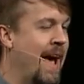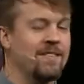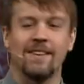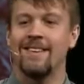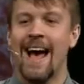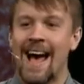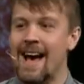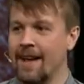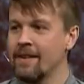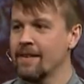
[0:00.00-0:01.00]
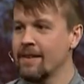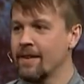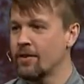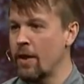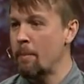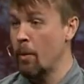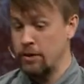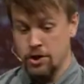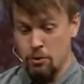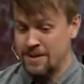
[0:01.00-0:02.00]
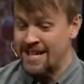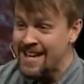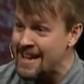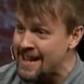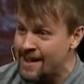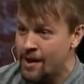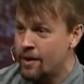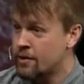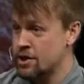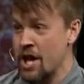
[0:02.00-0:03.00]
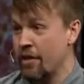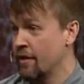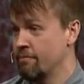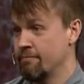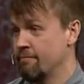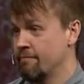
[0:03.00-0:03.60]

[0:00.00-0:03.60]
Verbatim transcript: As a dad, so in that moment, there's no tee, there's nothing.